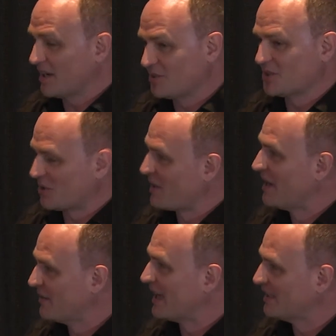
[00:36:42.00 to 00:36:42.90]
just
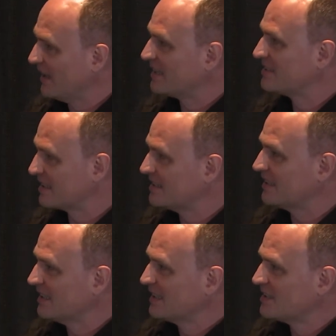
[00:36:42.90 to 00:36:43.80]
around that, like
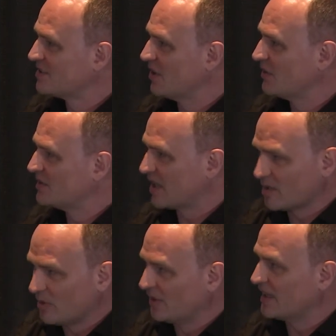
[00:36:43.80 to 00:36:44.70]
60. So
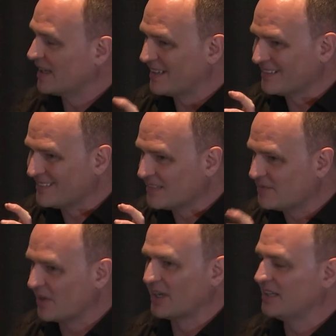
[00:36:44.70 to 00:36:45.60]
terrible,
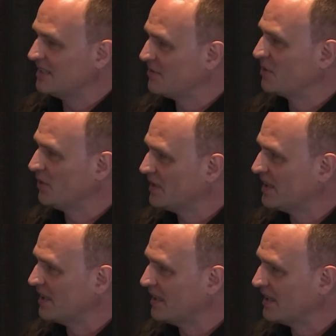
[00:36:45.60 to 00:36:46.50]
very difficult,
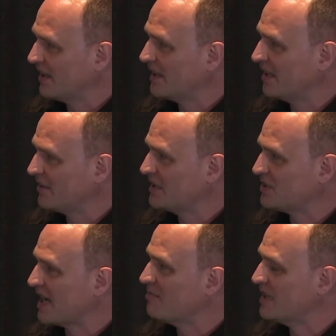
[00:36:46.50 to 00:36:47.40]
unhealthy
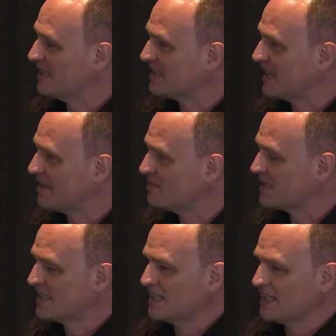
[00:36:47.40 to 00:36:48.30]
job many times,
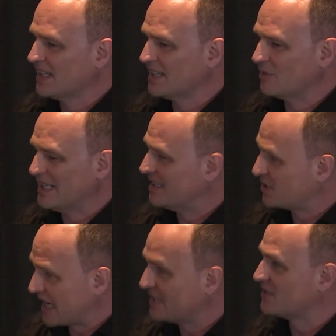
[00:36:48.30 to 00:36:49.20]
and we need to
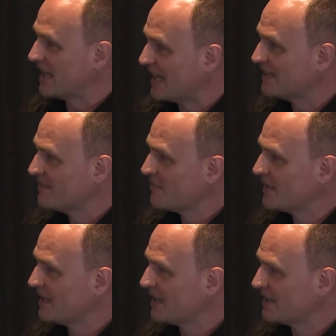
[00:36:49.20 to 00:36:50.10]
change that.
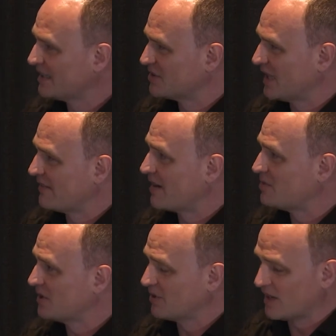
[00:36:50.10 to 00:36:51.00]
And I think there's a lot of
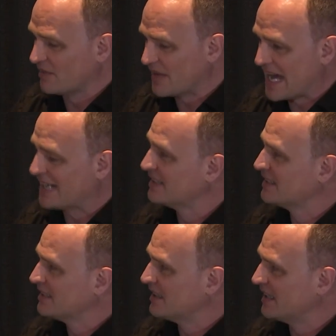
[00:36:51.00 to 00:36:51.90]
opportunity around that,
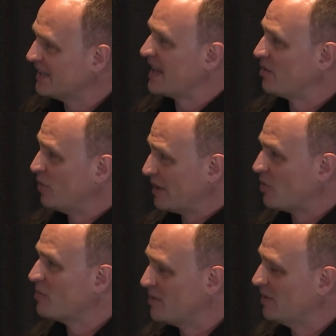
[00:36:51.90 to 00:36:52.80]
and that'll bring
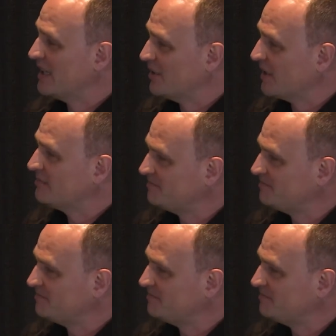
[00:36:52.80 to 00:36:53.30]
more people into it.